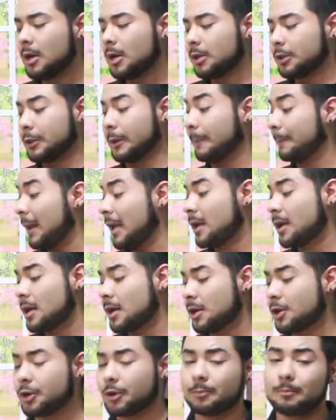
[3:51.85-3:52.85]
they're baking
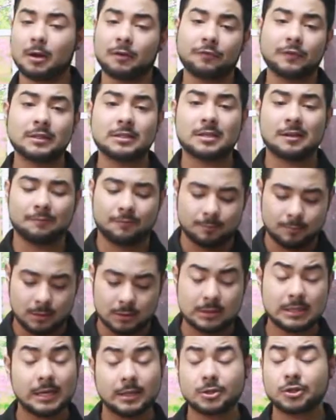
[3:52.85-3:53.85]
in your muffin
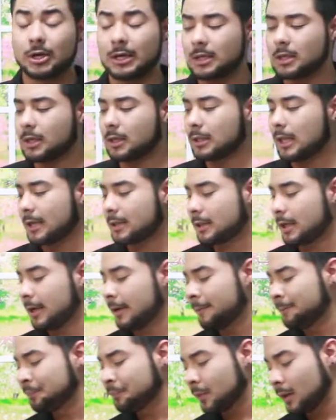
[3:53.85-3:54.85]
tins or anything like
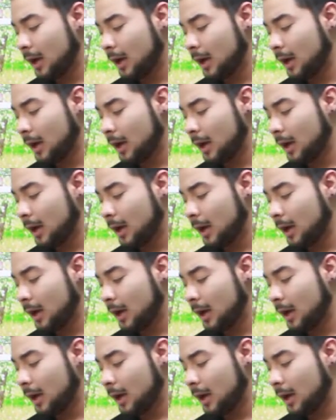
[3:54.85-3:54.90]
that.